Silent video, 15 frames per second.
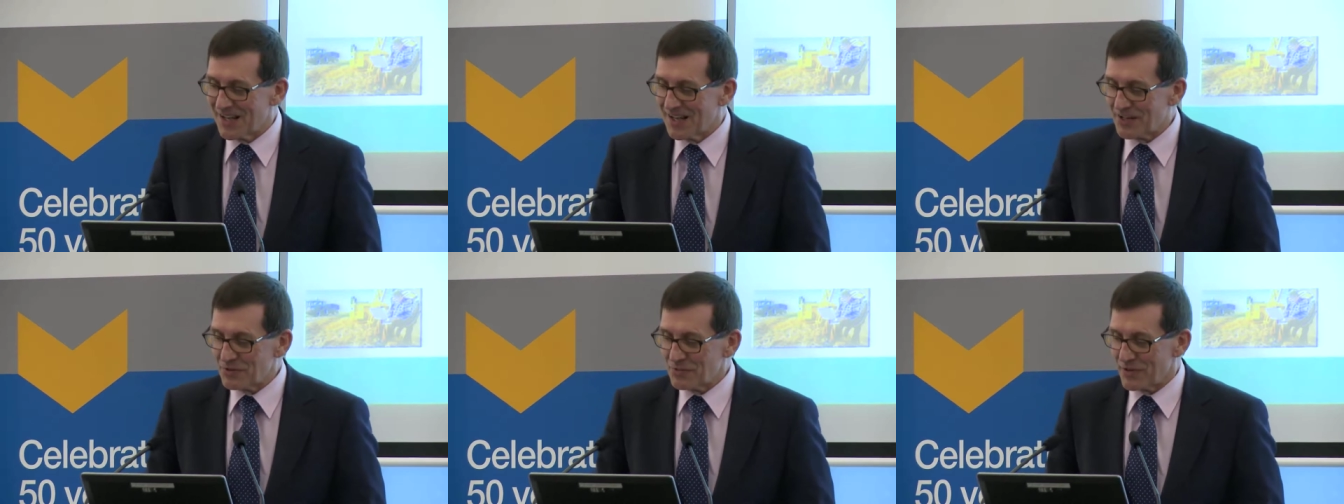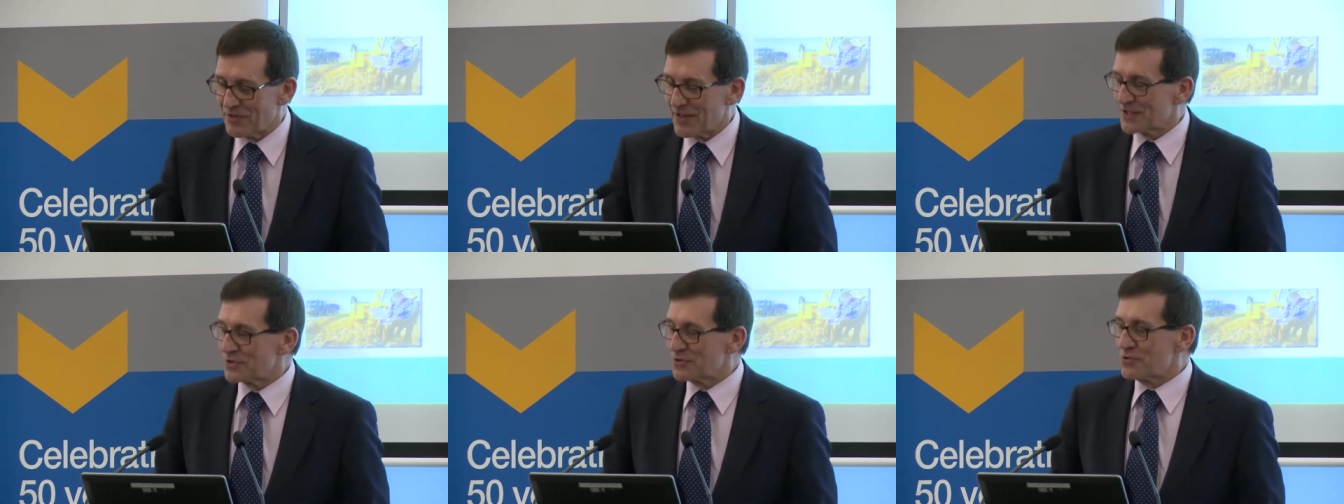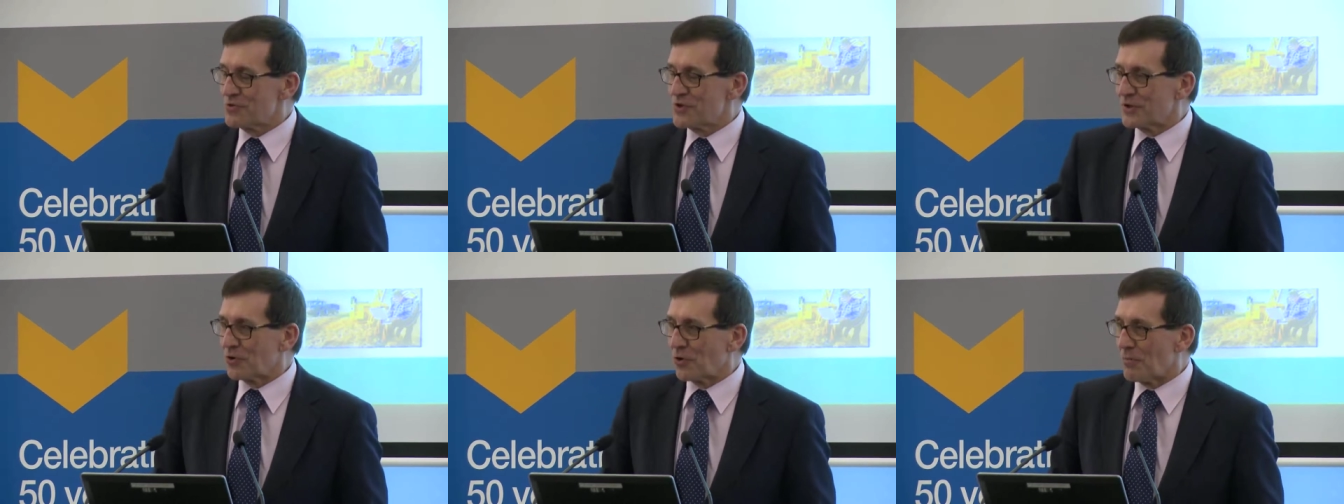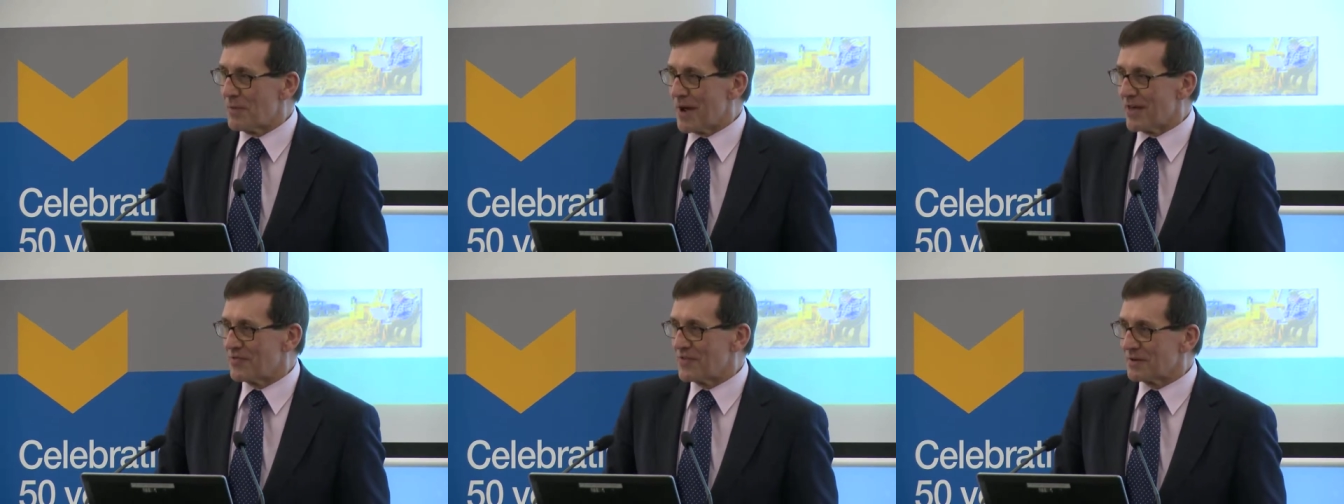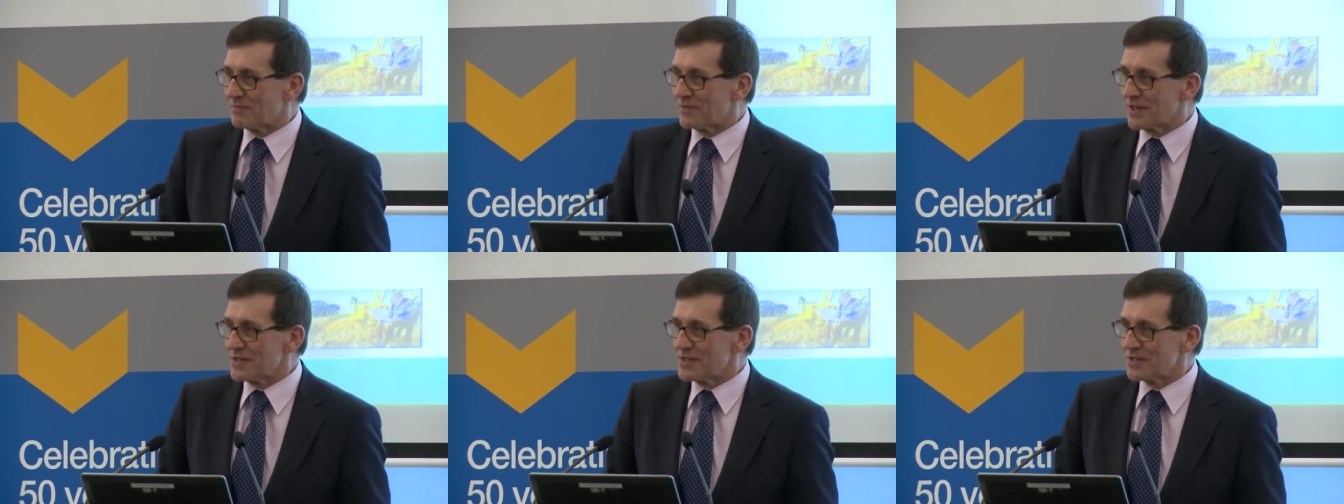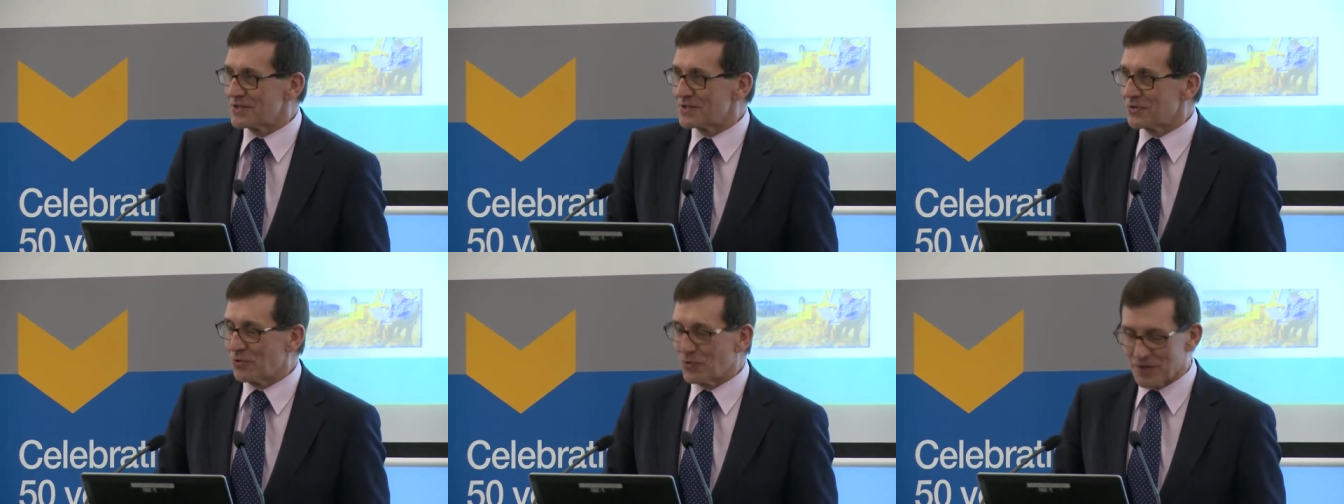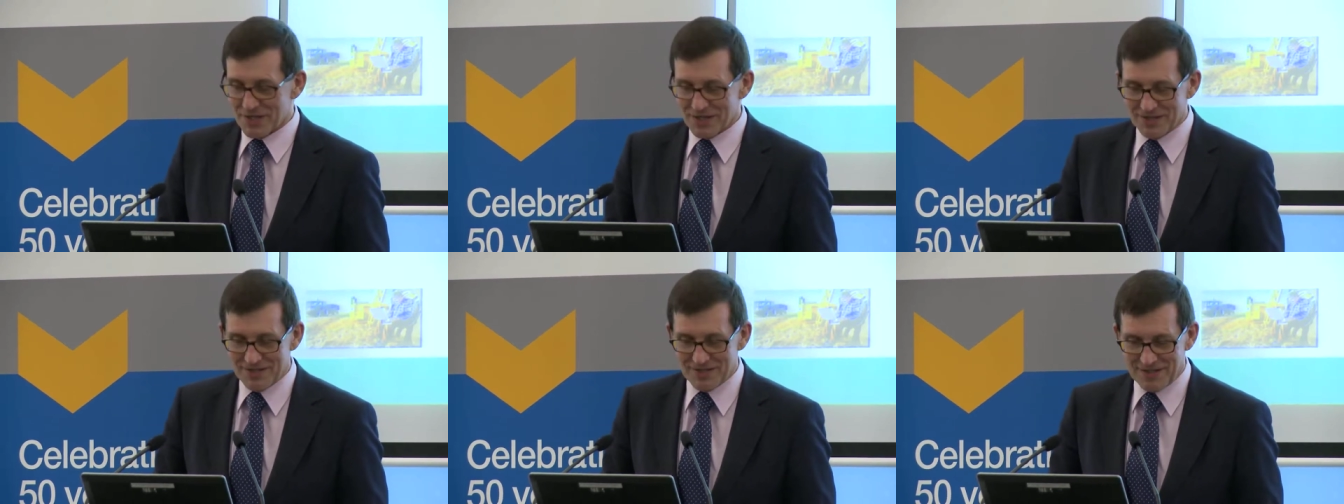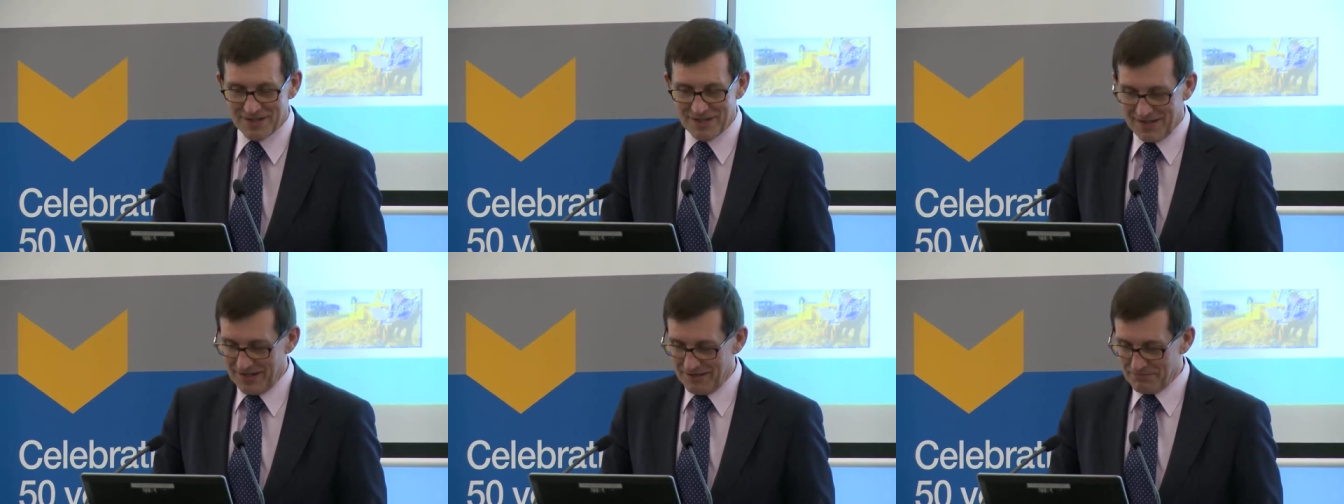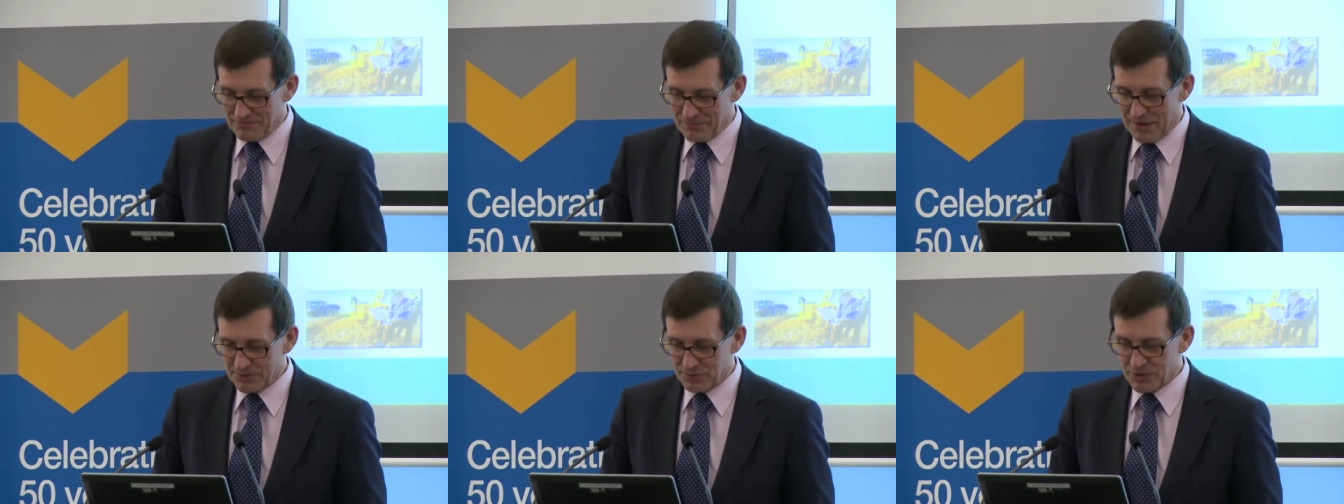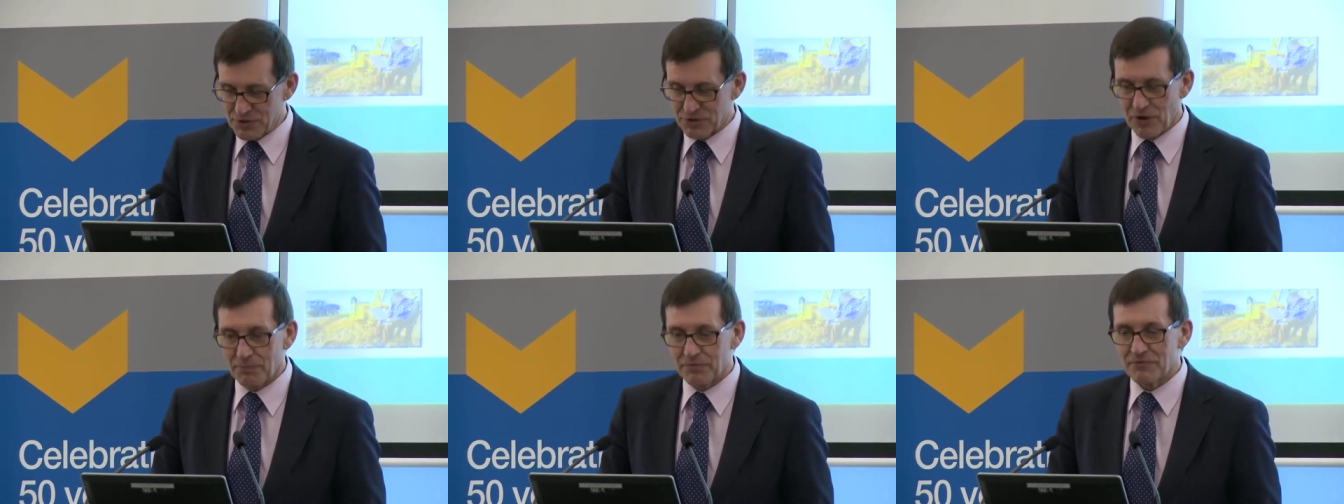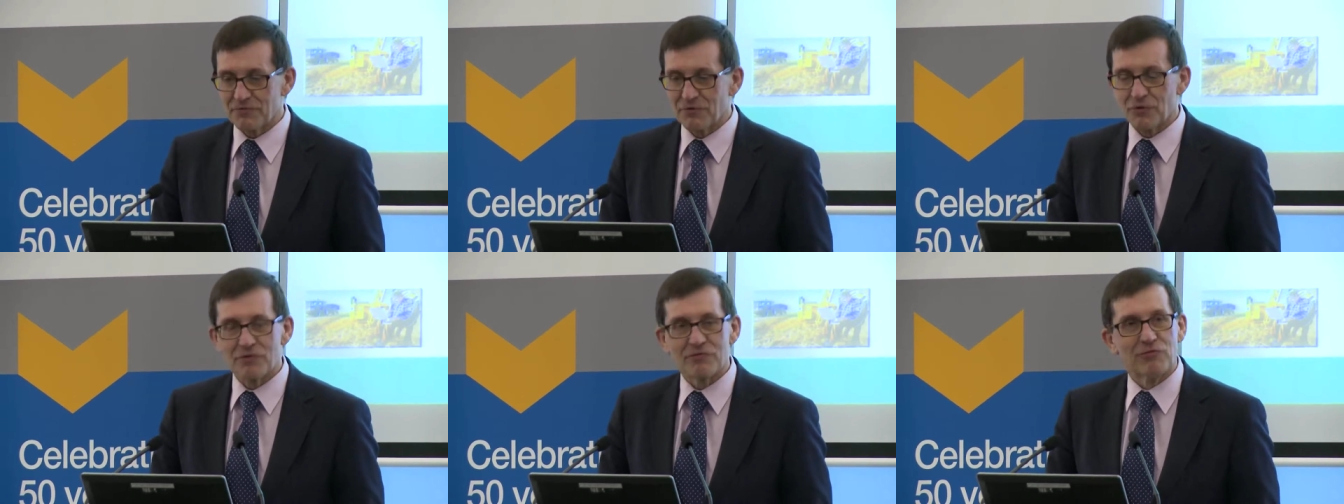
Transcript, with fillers: I don't know whether that's a good thing or a bad thing, but in this audience, perhaps we should opt for the